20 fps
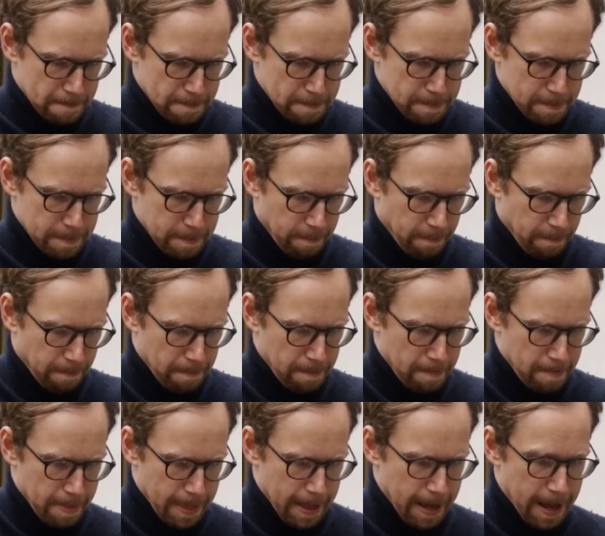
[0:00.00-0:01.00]
should not
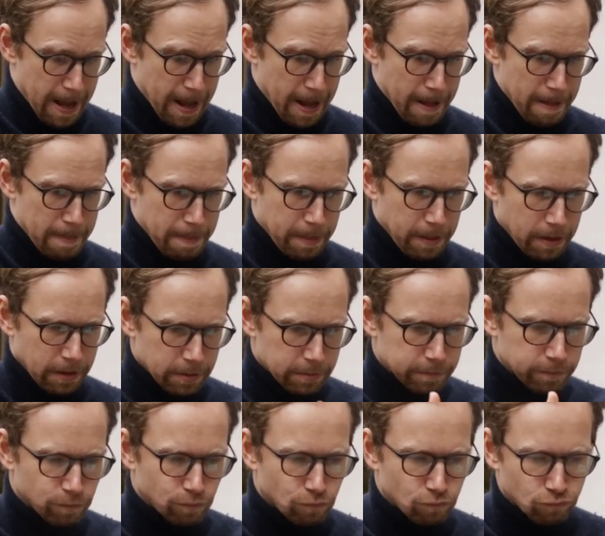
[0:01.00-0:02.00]
feel like the end of the
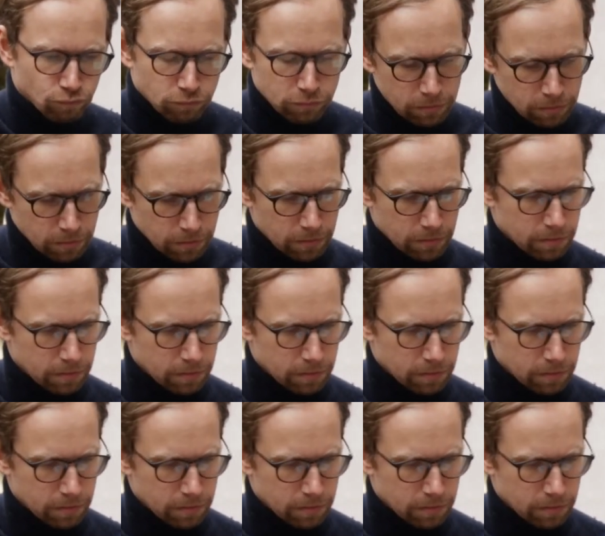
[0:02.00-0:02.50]
world. This